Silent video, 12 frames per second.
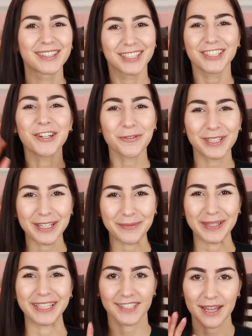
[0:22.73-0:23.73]
You know what I
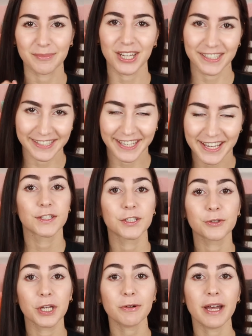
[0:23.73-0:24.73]
mean. Snapchat's dead.
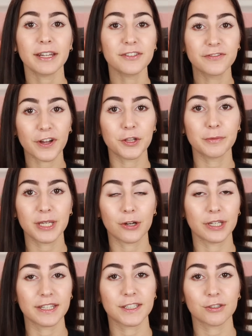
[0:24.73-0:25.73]
So go ahead and follow me
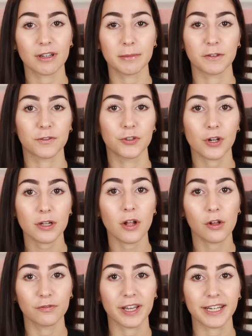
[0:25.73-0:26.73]
on Instagram if you're not
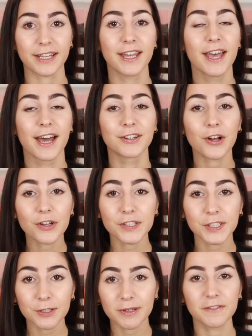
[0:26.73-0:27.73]
already. And
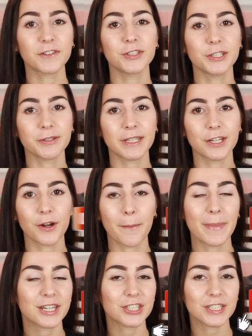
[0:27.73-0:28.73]
also, if you're new here,
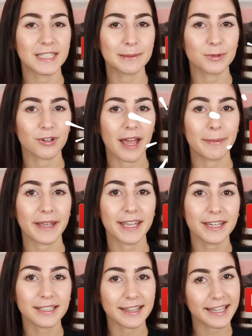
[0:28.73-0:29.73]
make sure to subscribe
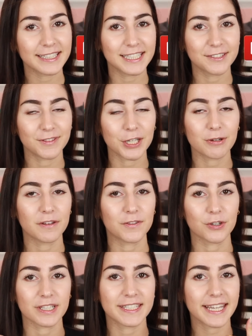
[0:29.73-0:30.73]
and like this video if
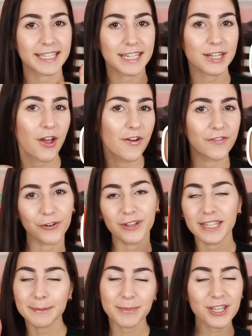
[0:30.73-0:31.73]
you're excited for
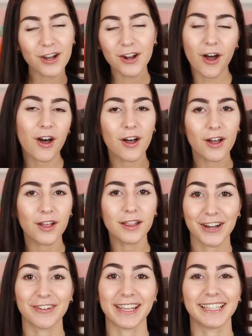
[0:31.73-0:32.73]
this PR haul.
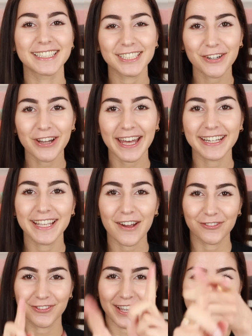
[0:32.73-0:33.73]
Alright, let's go ahead and
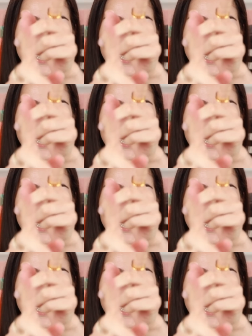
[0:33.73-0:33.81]
get right